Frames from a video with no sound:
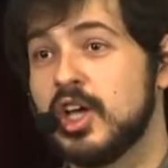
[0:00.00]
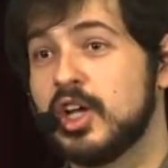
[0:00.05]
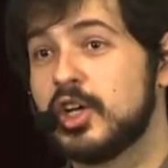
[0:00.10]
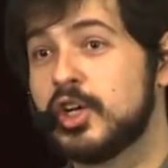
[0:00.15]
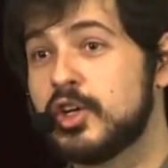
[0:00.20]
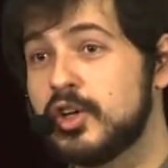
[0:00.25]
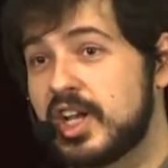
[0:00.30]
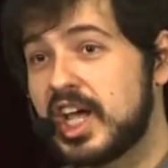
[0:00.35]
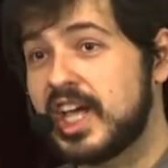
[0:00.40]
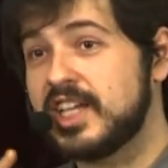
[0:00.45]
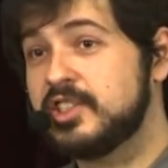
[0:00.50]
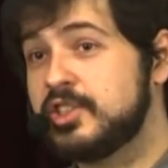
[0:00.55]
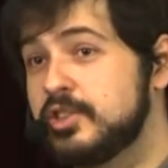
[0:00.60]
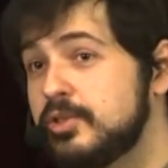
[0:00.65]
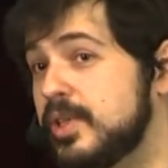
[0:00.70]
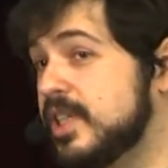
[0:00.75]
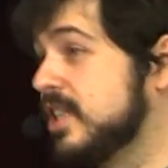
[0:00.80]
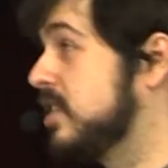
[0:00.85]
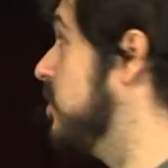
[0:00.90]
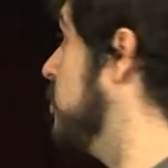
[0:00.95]
Could I
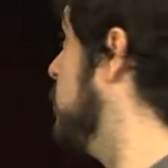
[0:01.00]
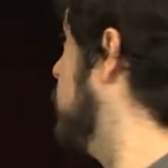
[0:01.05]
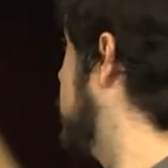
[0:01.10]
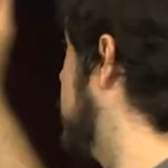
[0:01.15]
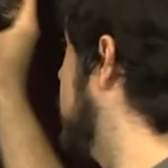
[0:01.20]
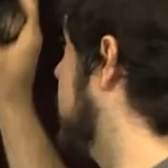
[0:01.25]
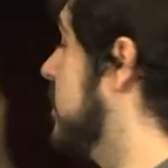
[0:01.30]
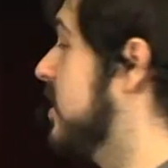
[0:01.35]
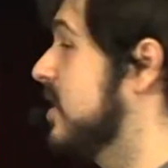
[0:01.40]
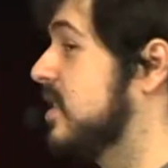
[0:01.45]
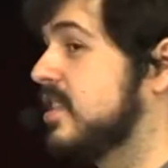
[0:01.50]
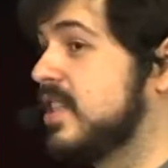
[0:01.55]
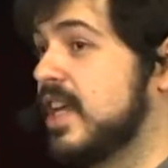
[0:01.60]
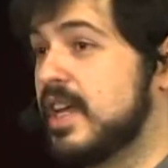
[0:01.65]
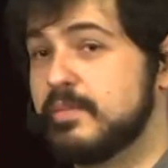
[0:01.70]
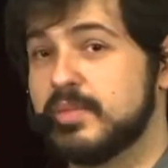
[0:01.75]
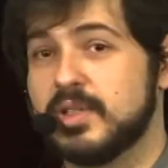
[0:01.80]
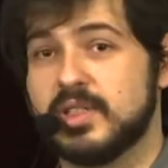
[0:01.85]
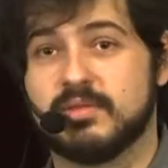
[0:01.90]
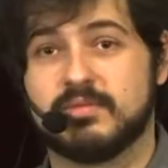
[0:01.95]
do it using this
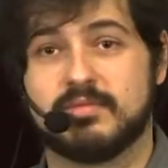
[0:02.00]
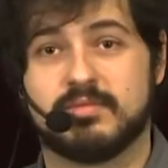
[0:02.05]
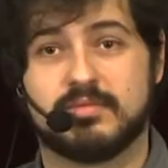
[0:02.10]
table?